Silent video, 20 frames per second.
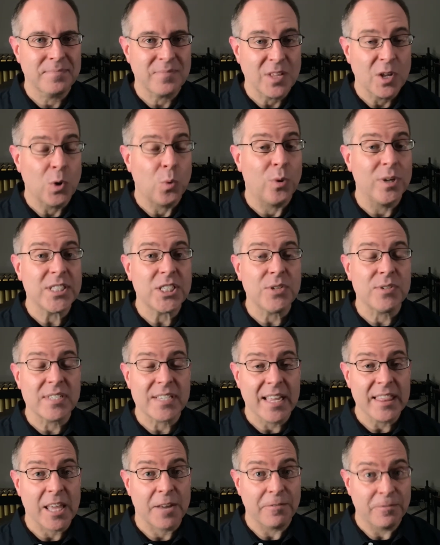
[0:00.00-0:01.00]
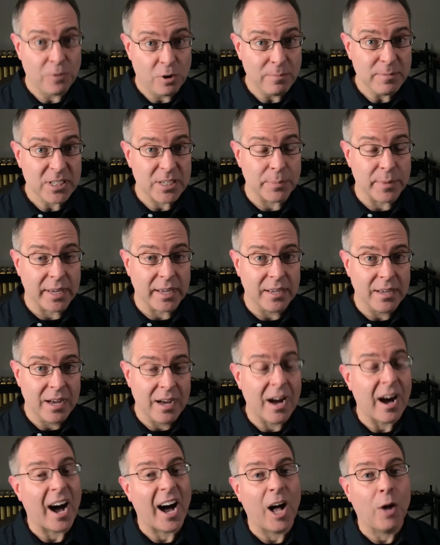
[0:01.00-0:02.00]
Once you send that form to me,
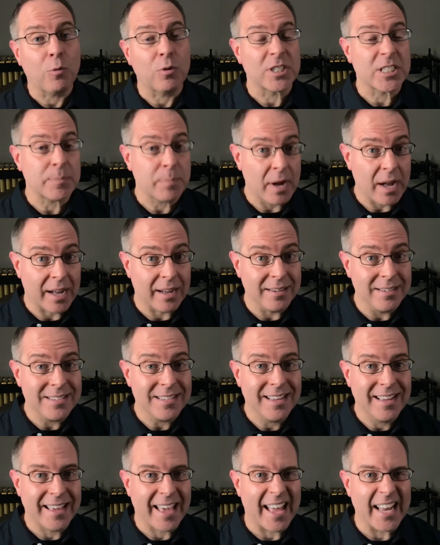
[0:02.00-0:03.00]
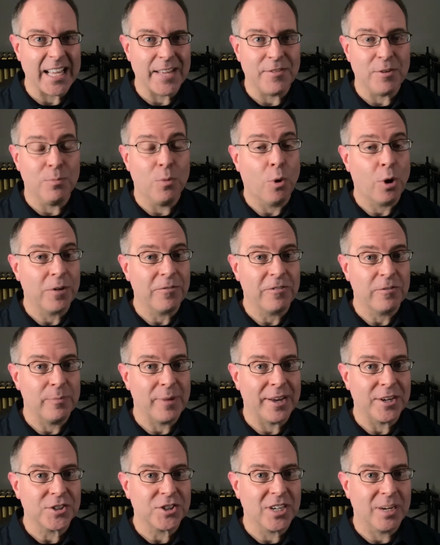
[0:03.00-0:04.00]
I'll respond and give you more
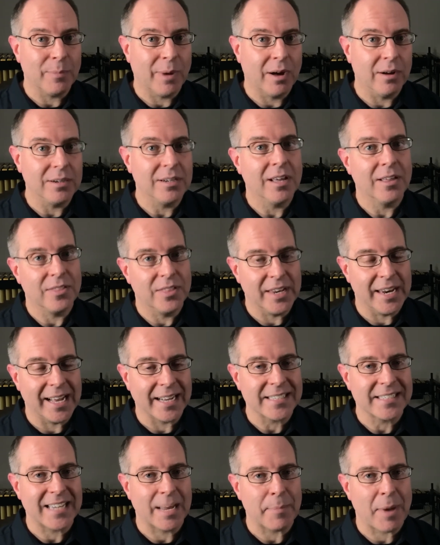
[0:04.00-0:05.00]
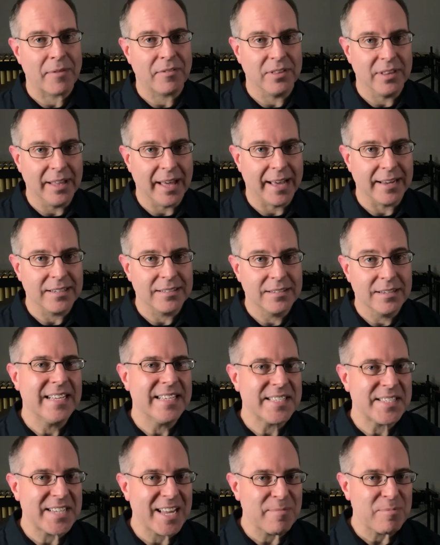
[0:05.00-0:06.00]
information about the next step after that.
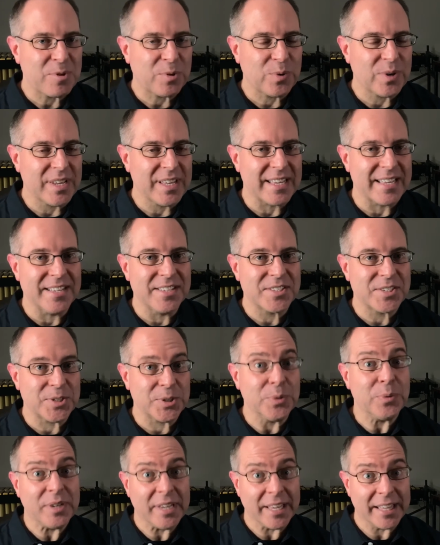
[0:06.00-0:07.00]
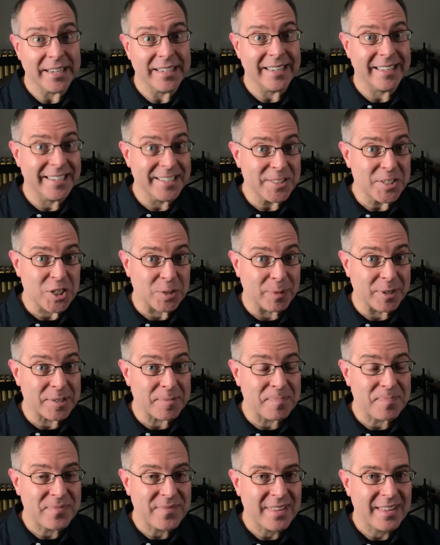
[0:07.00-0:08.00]
Step 3 is to get an instrument.
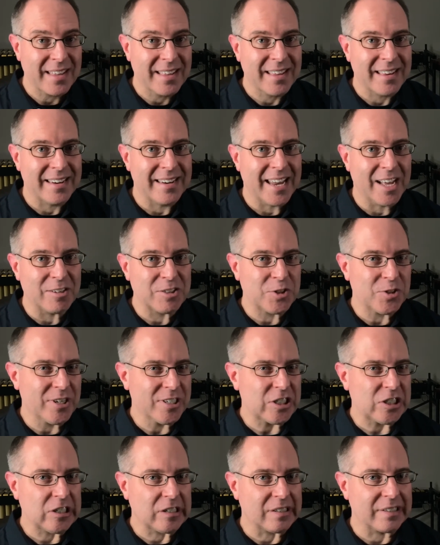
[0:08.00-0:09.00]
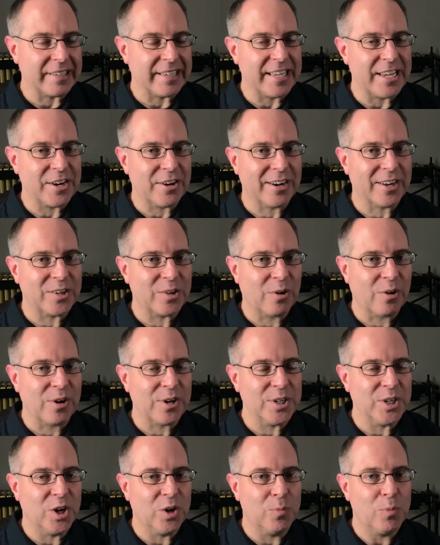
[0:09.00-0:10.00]
Now, traditionally here at
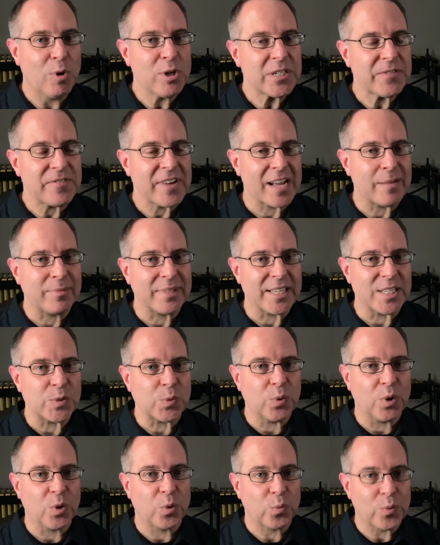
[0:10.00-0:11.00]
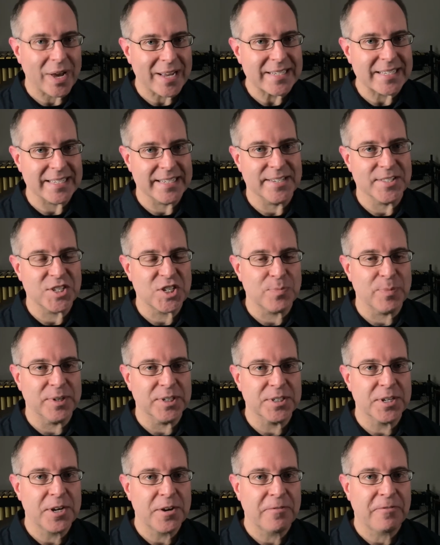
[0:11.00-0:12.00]
Orono, most families will rent an
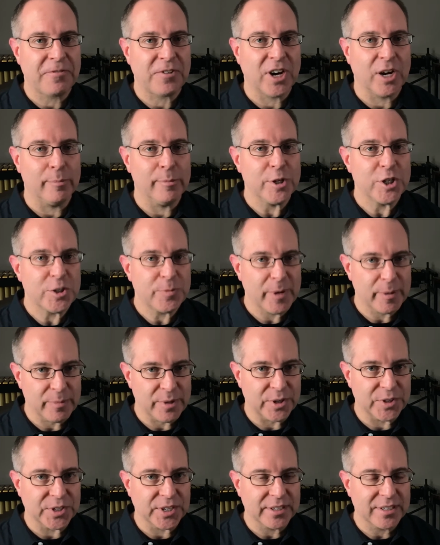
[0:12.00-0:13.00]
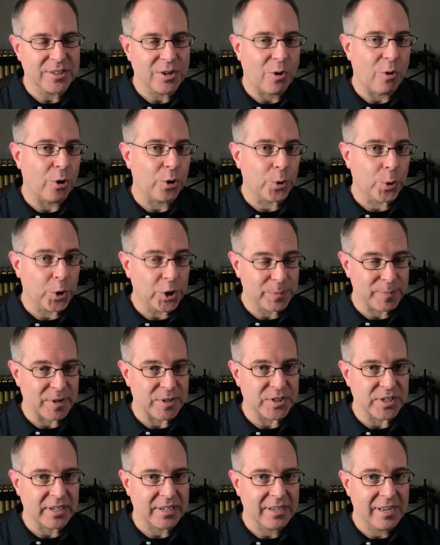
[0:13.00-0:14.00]
instrument from Schmidt Music or Growth
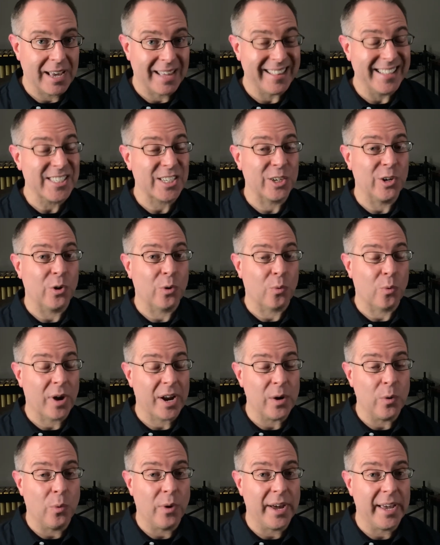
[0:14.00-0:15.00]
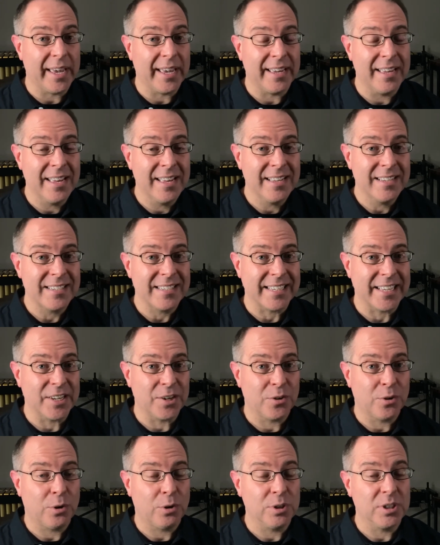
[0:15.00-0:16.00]
Music, and that's a great way to get a
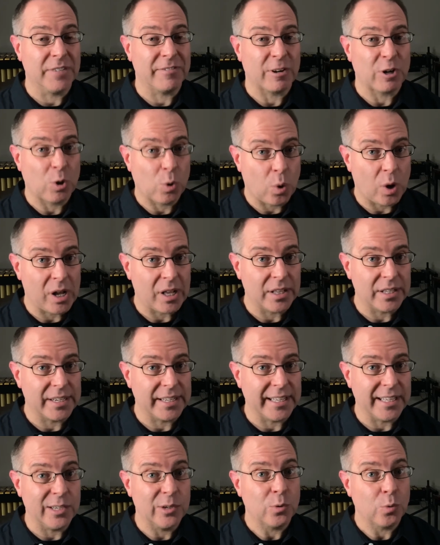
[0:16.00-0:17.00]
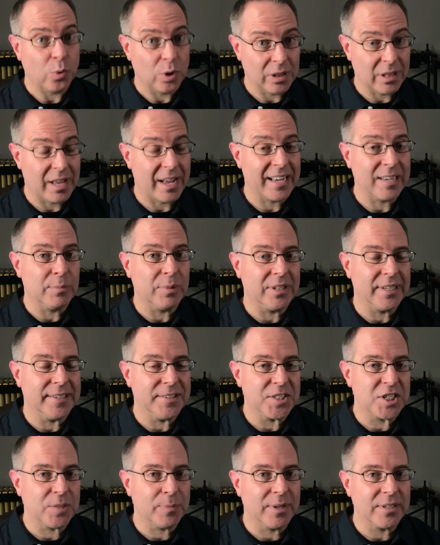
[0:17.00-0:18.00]
hold of a quality, reliable
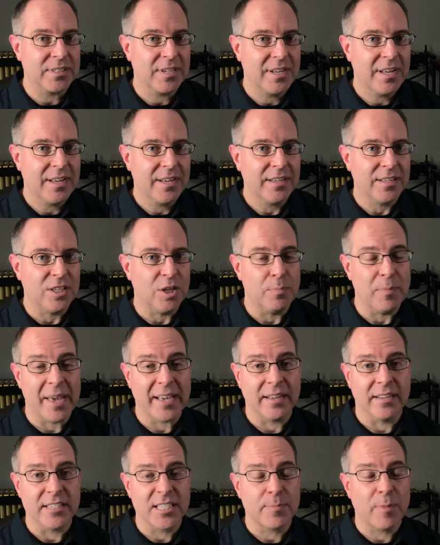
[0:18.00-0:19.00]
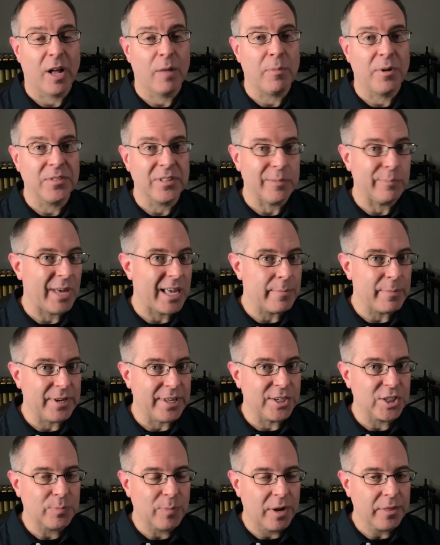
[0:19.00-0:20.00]
instrument. You make a small monthly payment
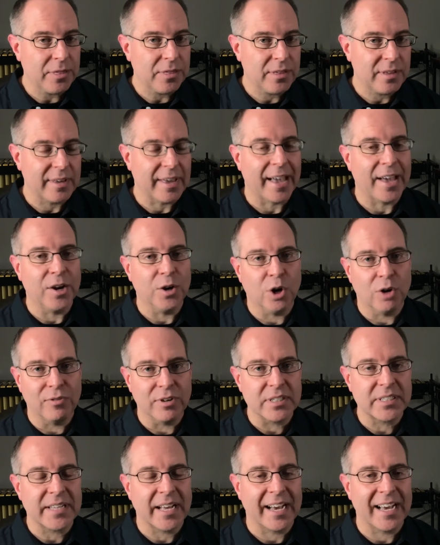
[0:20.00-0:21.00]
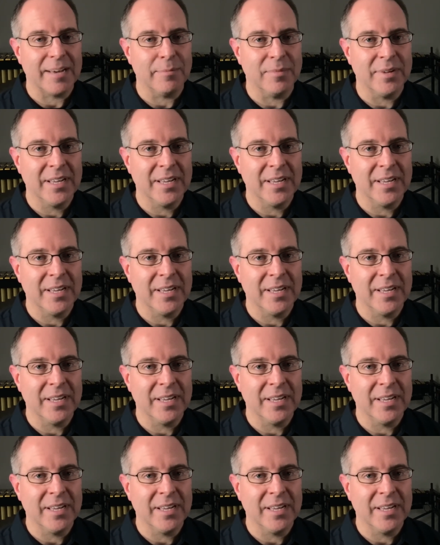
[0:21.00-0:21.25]
each month, and over time,